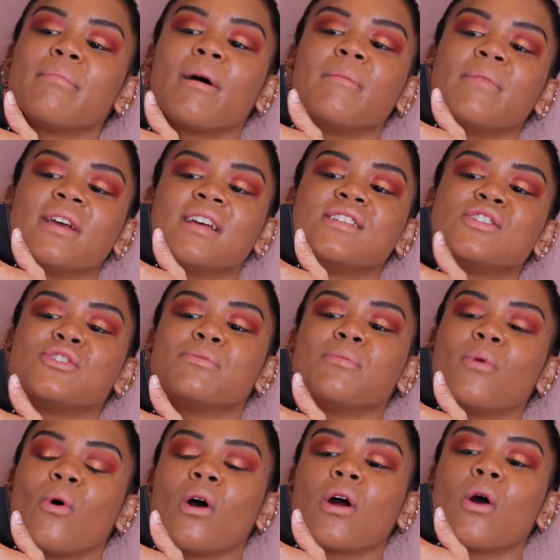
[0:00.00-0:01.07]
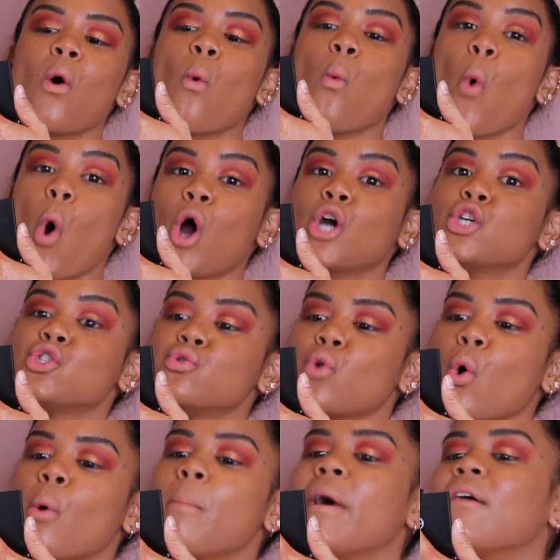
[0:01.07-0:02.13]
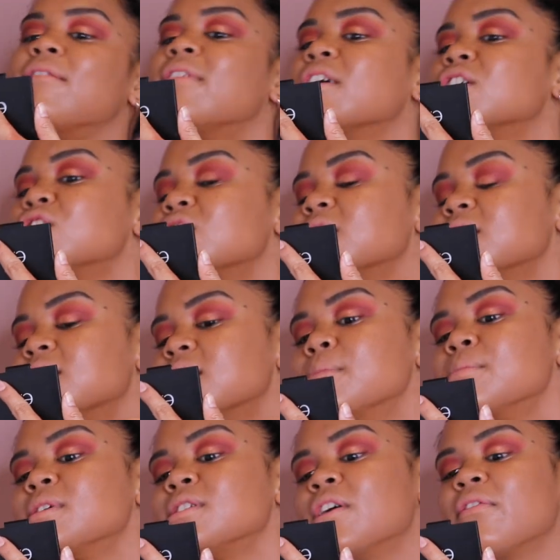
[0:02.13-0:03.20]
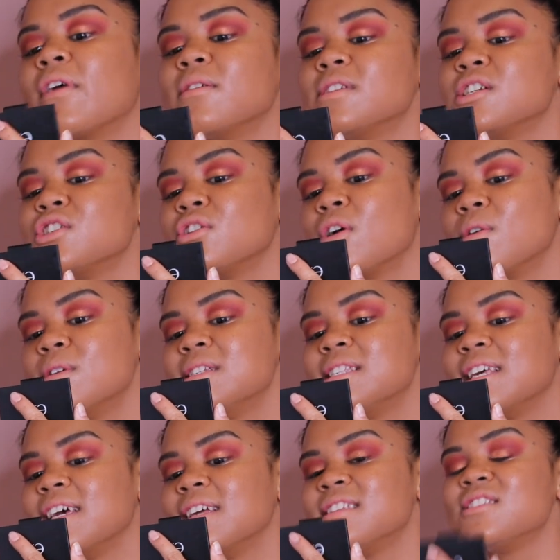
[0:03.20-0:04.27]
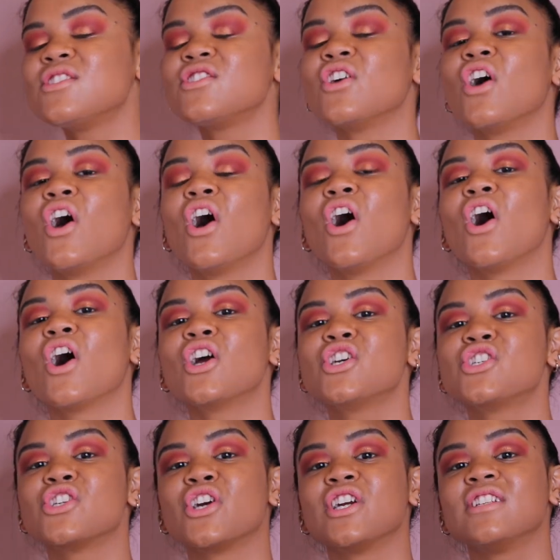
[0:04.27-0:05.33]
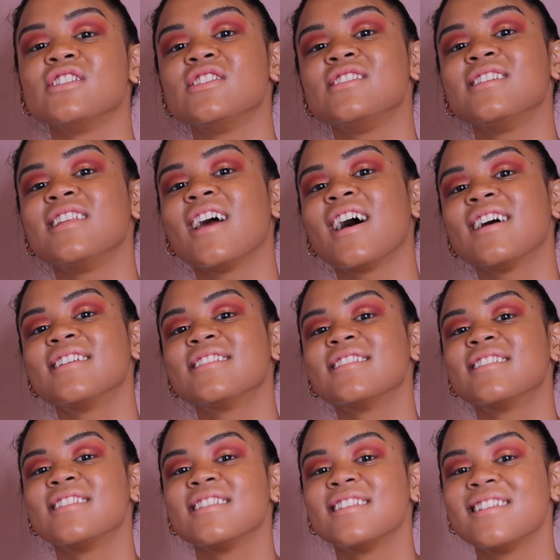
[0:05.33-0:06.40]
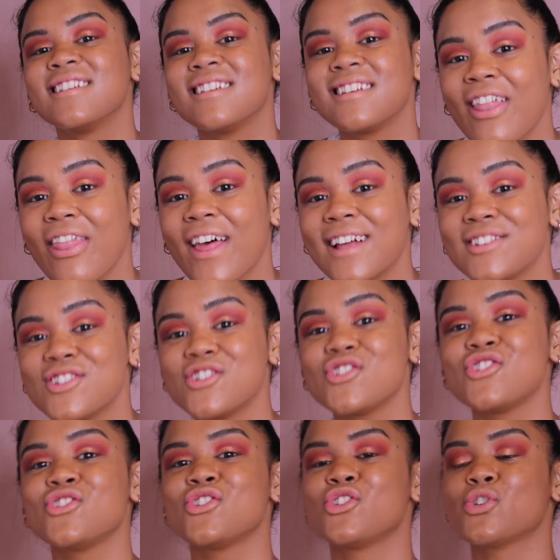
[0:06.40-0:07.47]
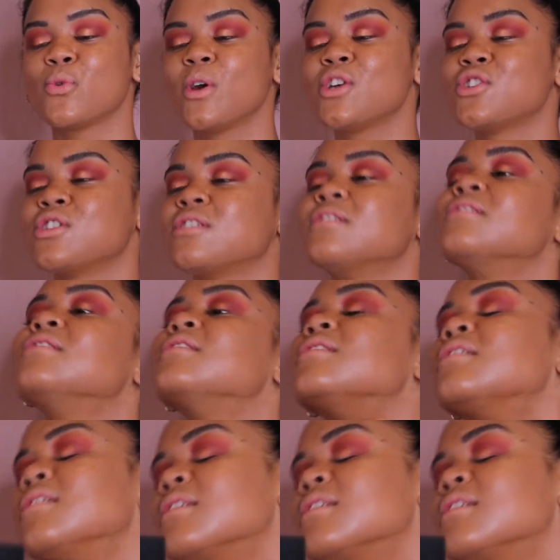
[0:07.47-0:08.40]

bumping into more wardrobe malfunction because our foundation always hits our shirt. Do you see that? That is the situation.